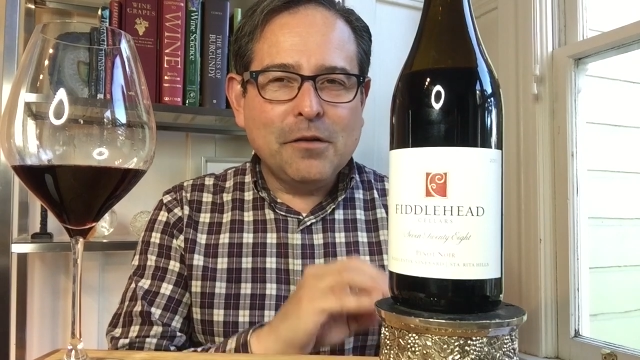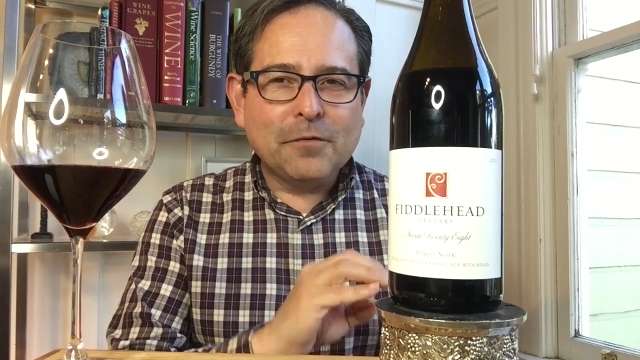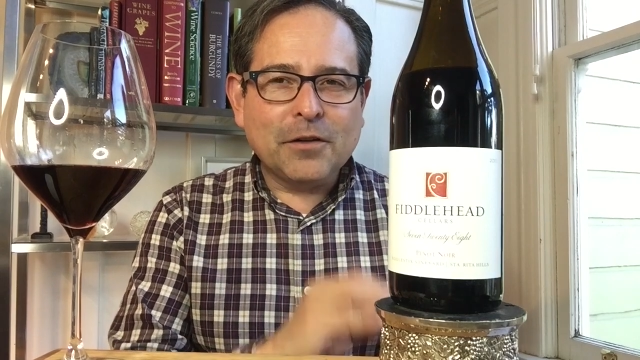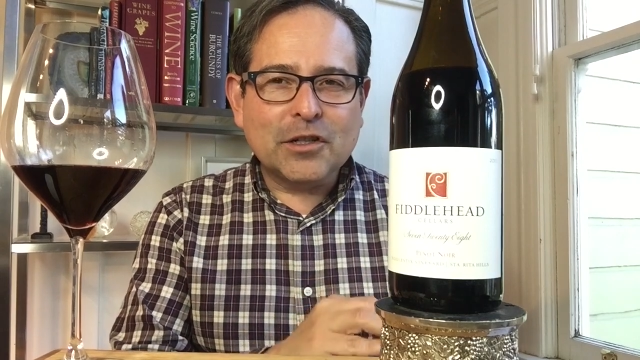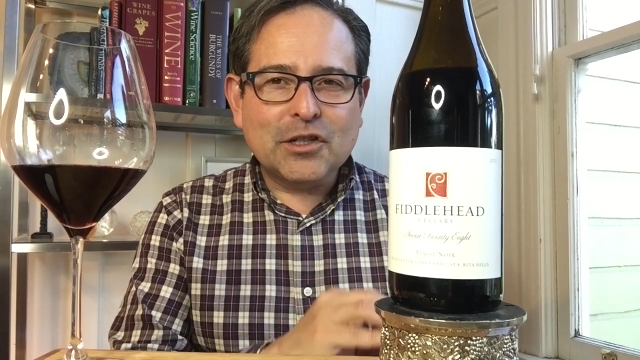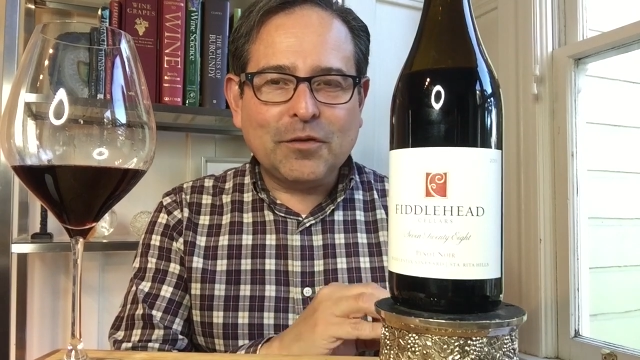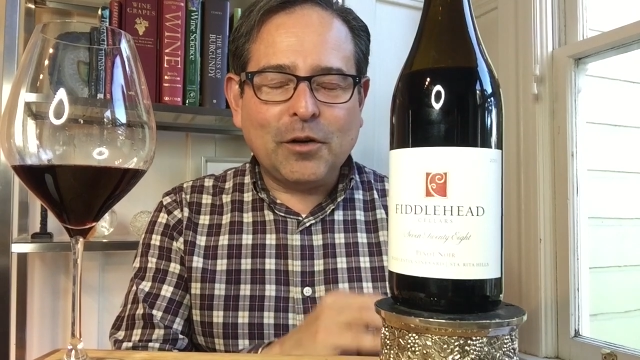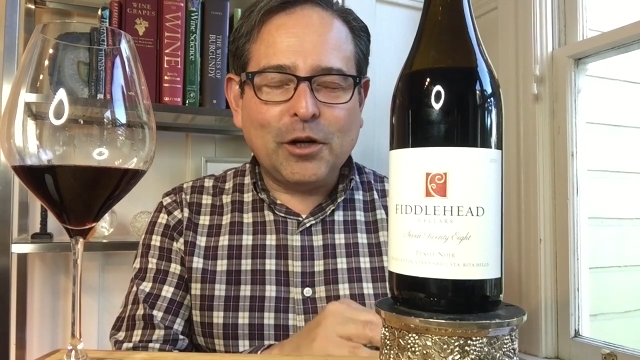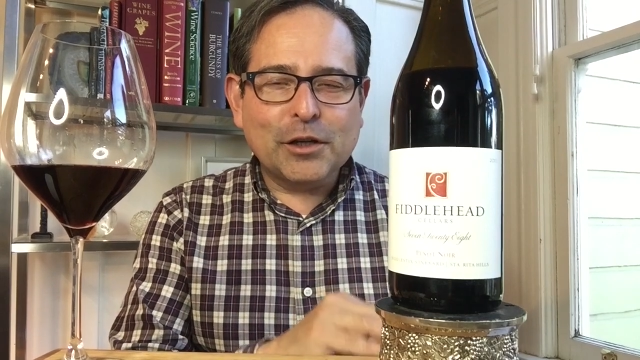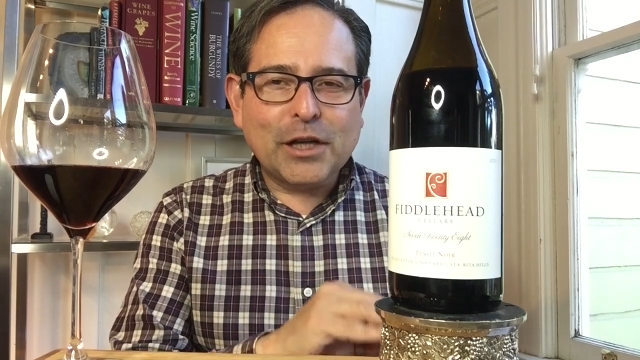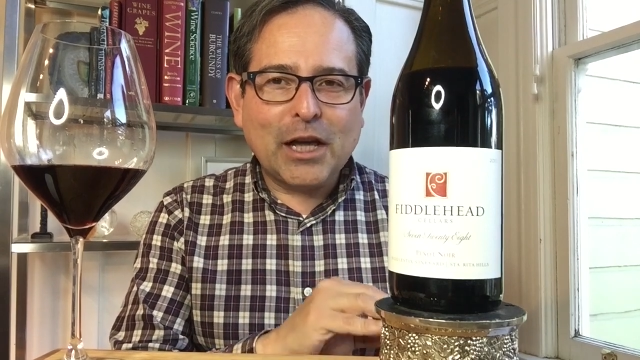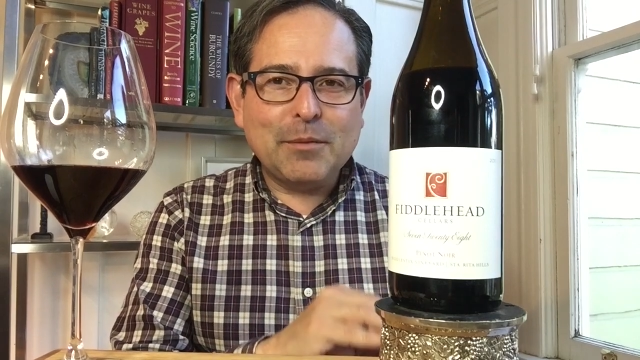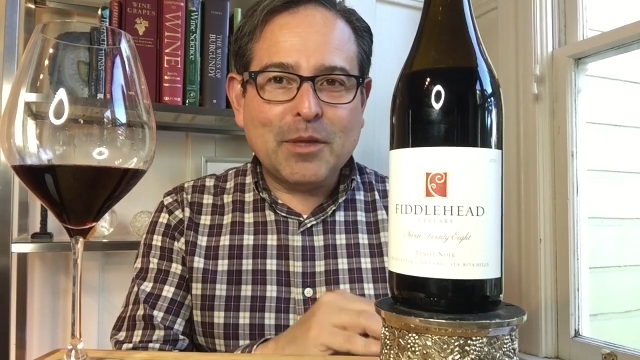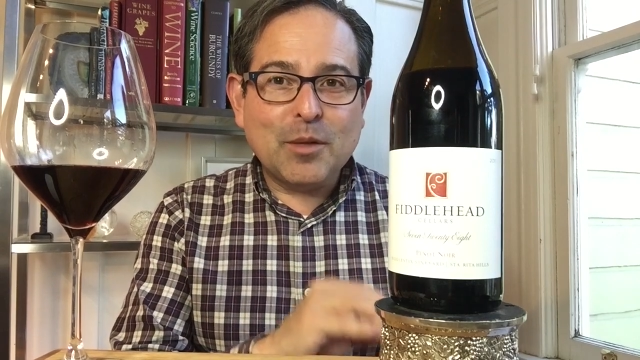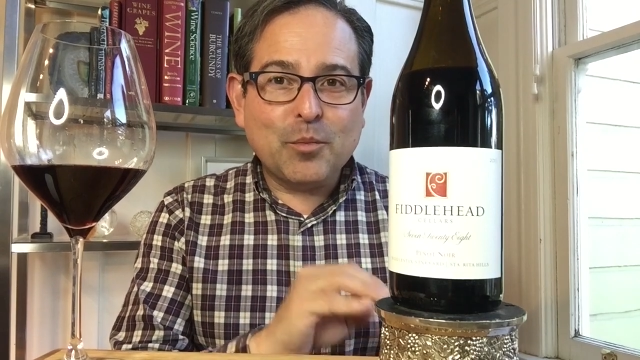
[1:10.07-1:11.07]
first of all, it
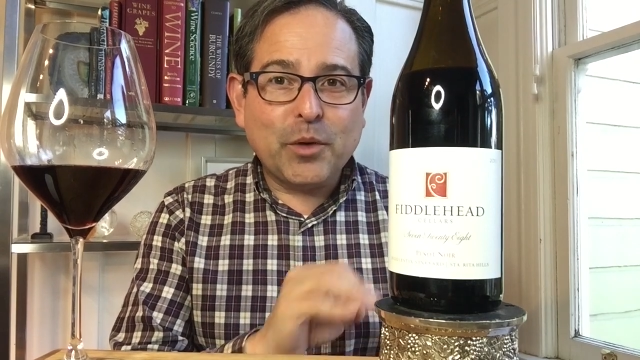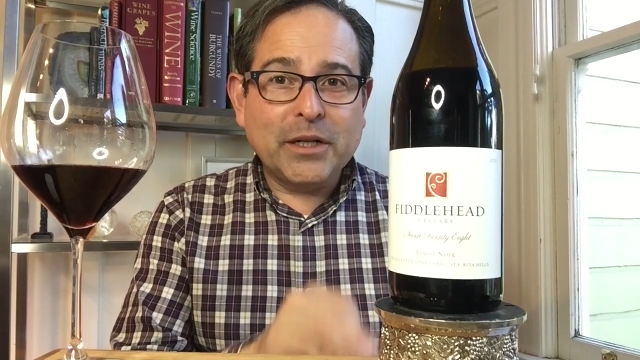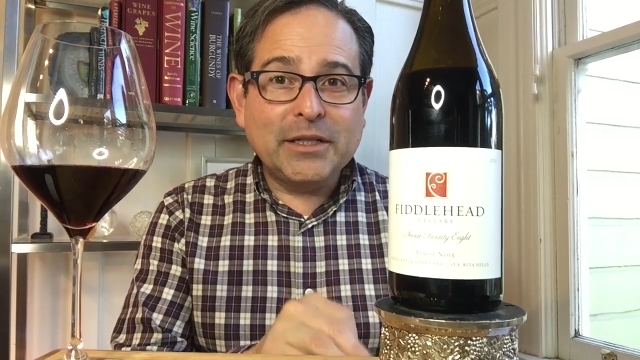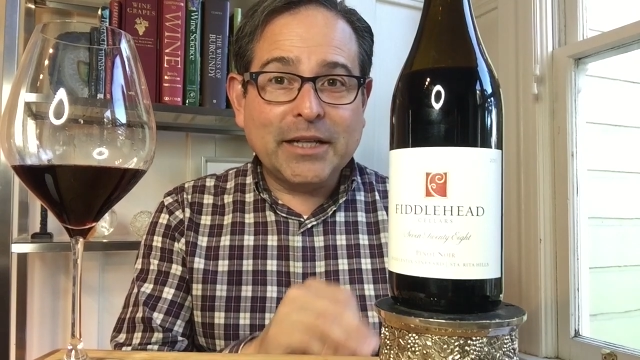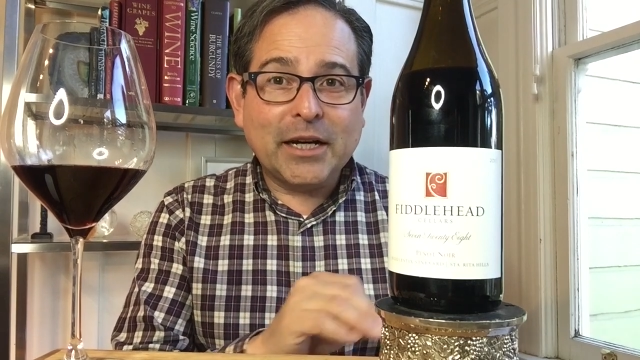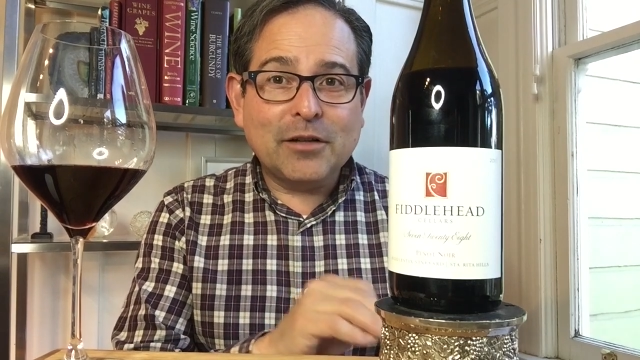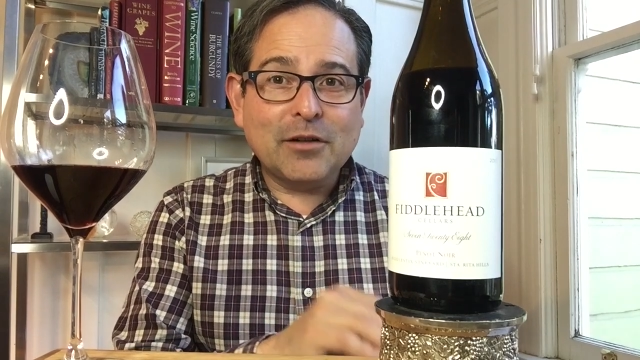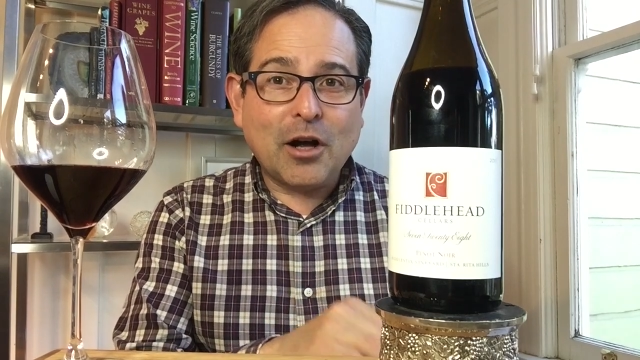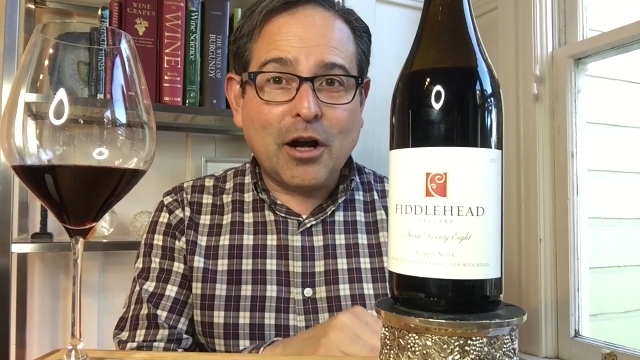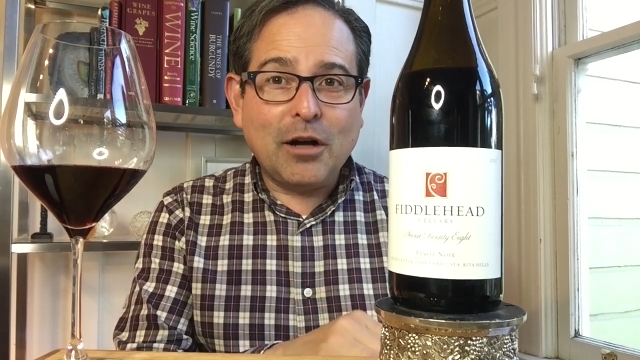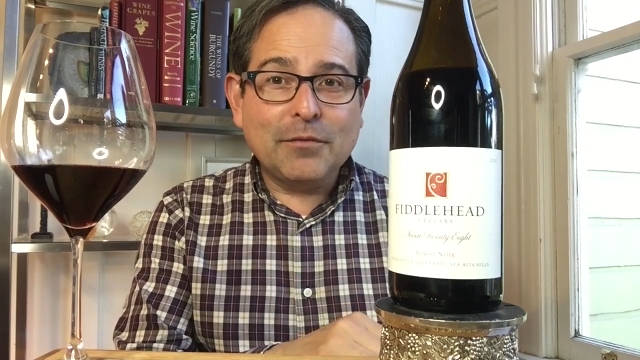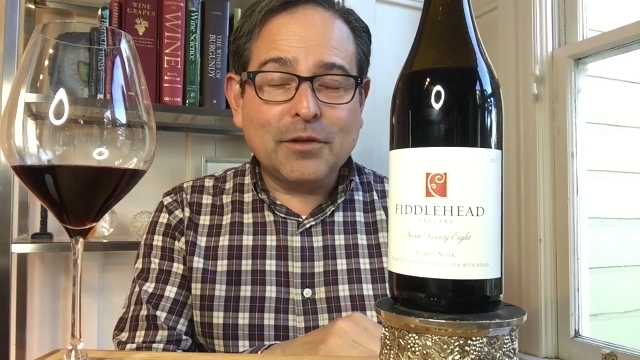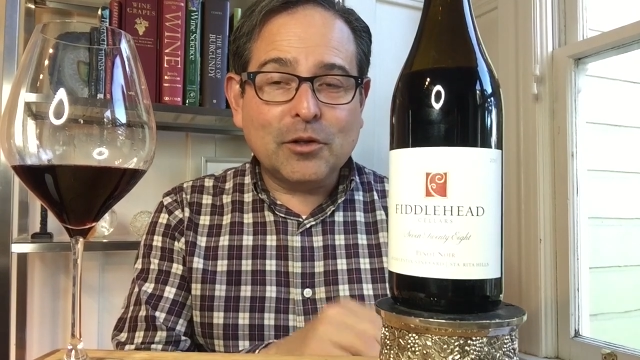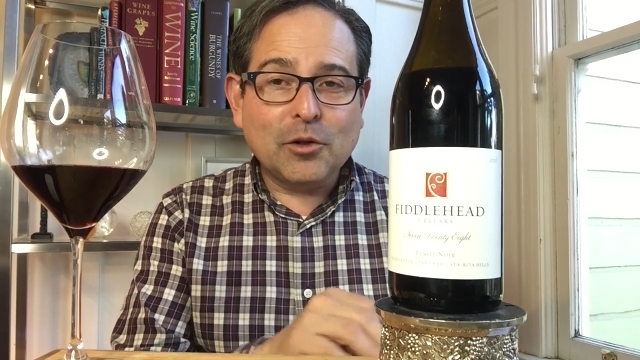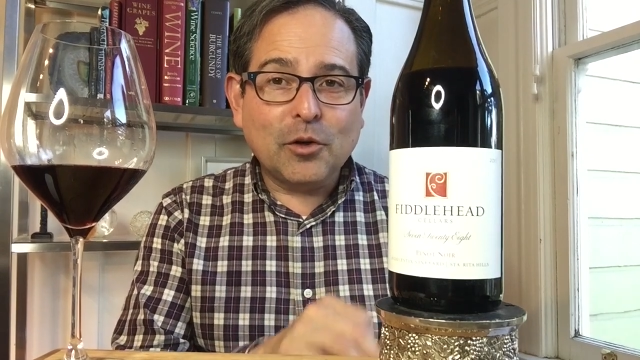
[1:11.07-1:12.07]
gave me the breakdown
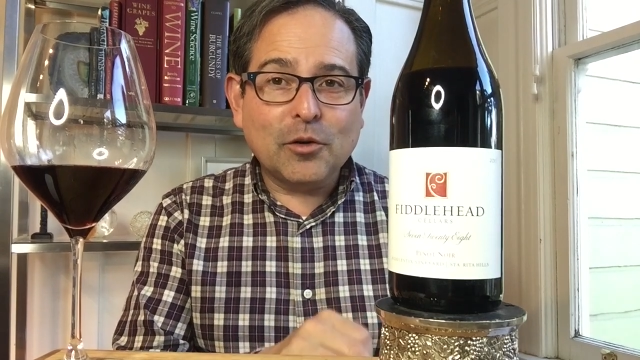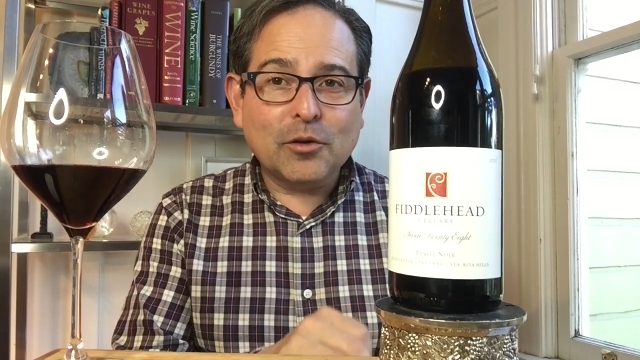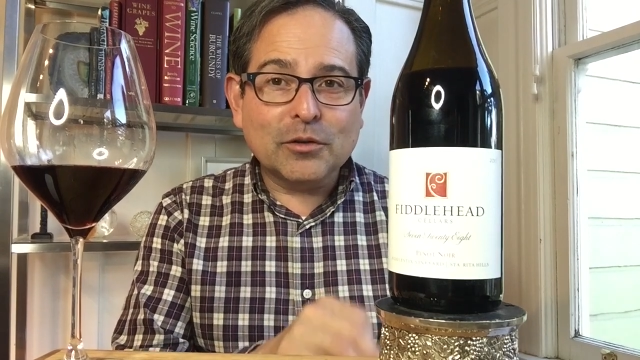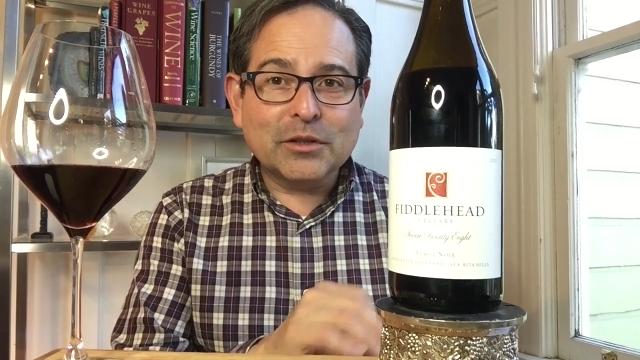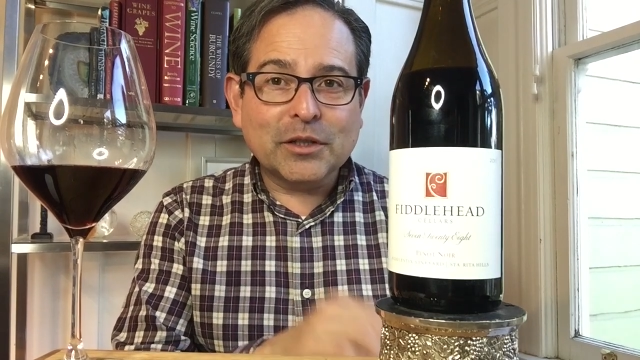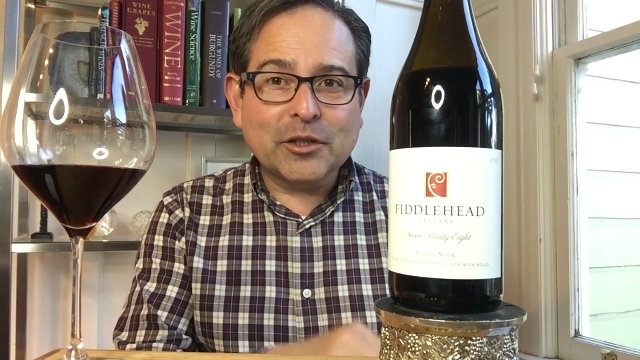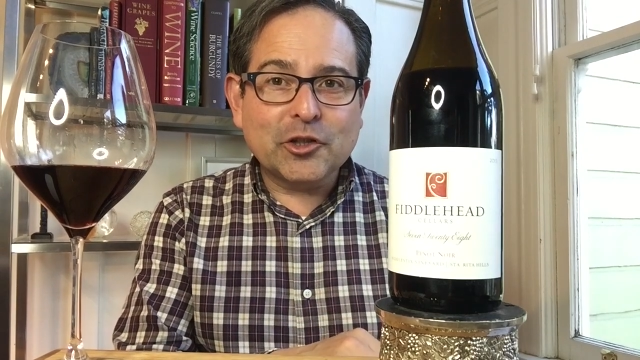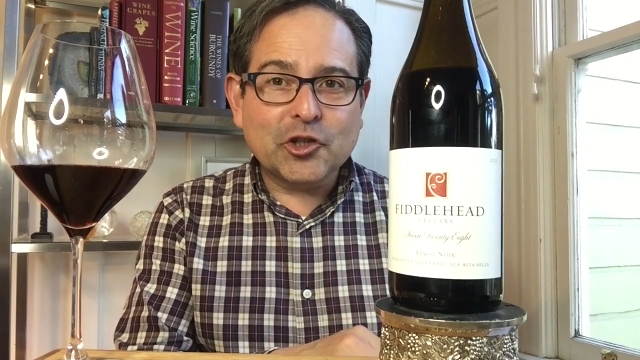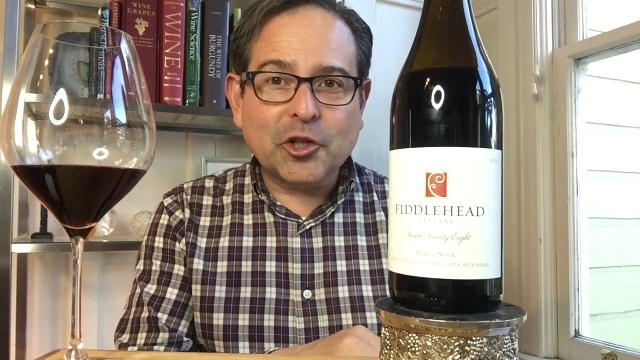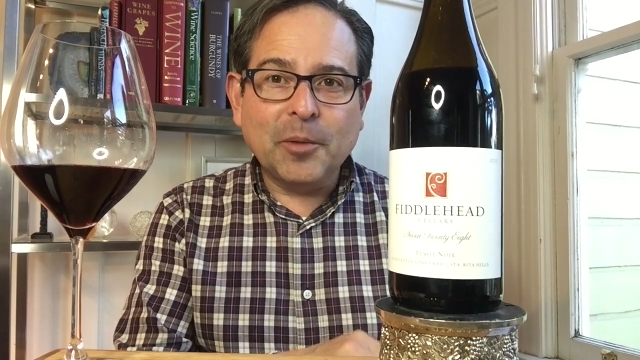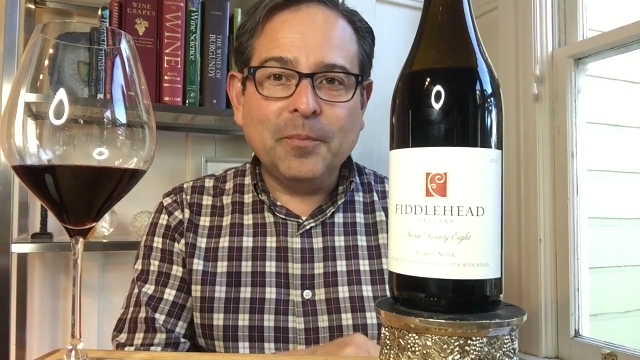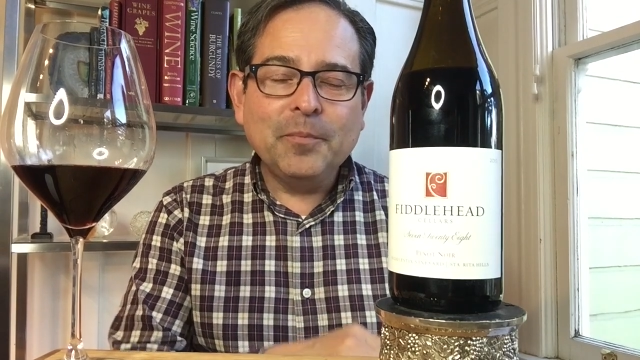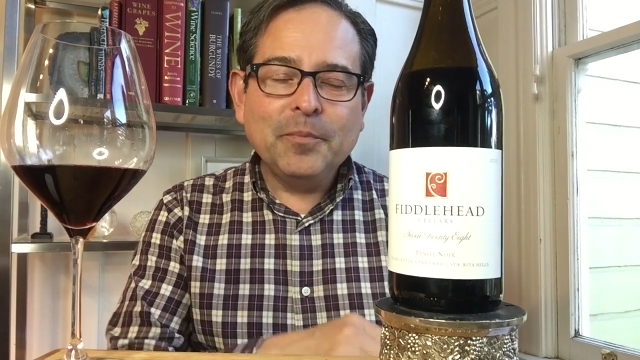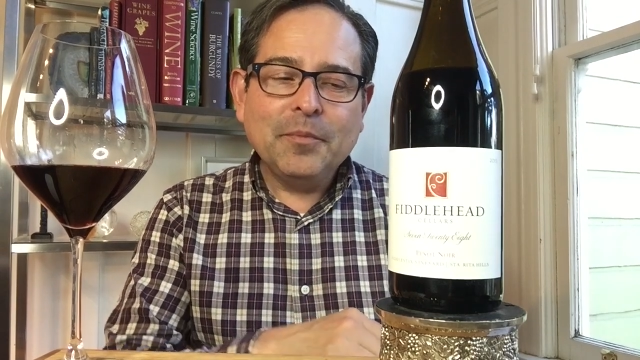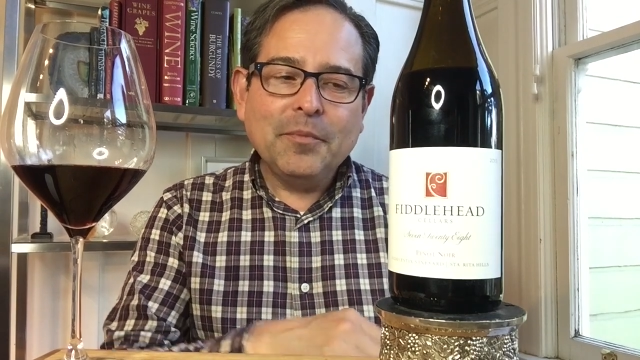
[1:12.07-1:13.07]
of the clonal signature.